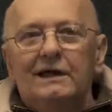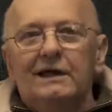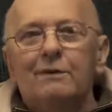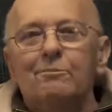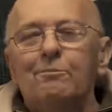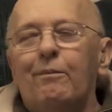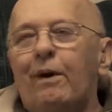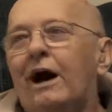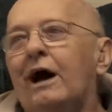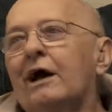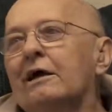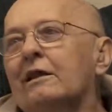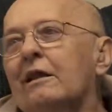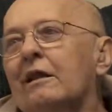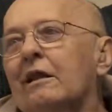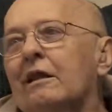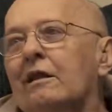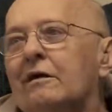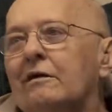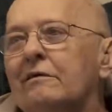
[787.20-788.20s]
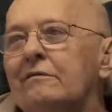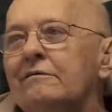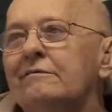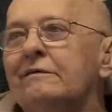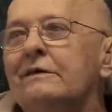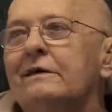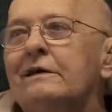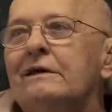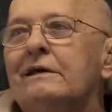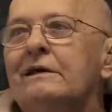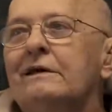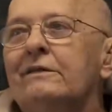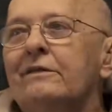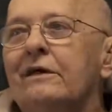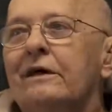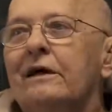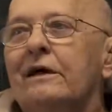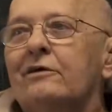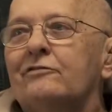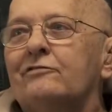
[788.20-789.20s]
a model of
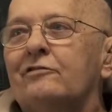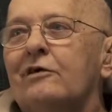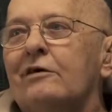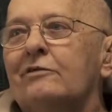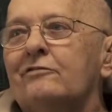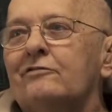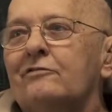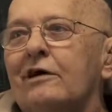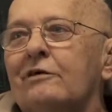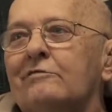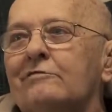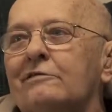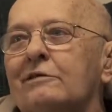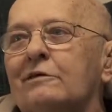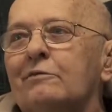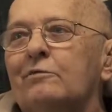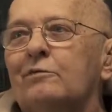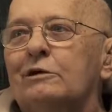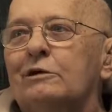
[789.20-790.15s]
the SR-71.